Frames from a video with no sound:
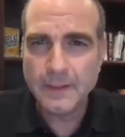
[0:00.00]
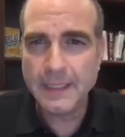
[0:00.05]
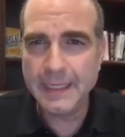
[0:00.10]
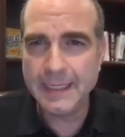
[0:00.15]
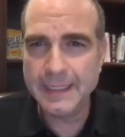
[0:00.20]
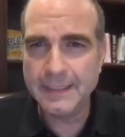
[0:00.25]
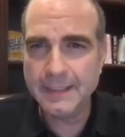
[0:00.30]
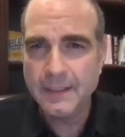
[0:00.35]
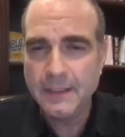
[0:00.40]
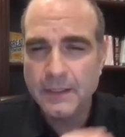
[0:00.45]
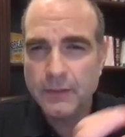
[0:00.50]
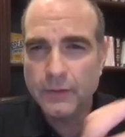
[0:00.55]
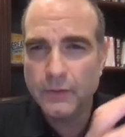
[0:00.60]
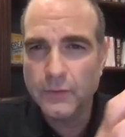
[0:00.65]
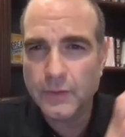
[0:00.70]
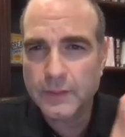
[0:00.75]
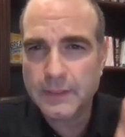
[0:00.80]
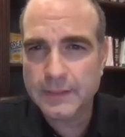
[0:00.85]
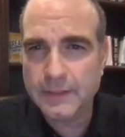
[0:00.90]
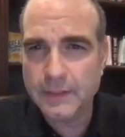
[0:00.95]
And you
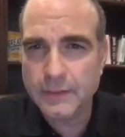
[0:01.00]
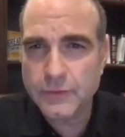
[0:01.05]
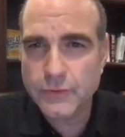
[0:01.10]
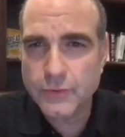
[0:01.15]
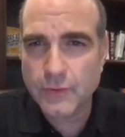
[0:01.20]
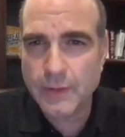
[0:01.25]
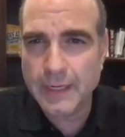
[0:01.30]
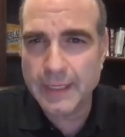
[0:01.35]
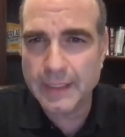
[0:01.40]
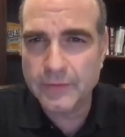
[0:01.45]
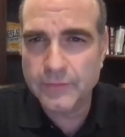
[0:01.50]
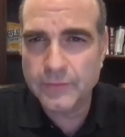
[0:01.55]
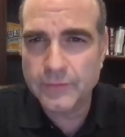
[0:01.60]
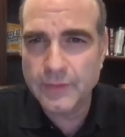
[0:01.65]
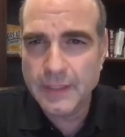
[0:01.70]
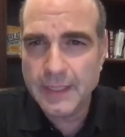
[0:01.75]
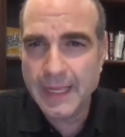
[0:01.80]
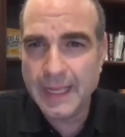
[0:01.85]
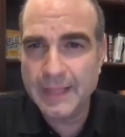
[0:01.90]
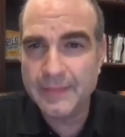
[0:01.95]
look at the strengths,
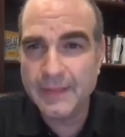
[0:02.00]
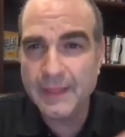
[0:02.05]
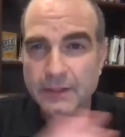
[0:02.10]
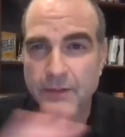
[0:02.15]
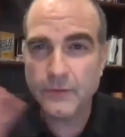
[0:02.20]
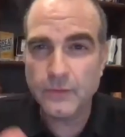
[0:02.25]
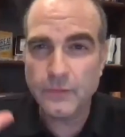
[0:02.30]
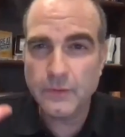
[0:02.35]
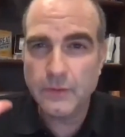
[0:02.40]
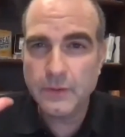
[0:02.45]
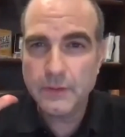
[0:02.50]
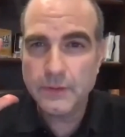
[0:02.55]
and then you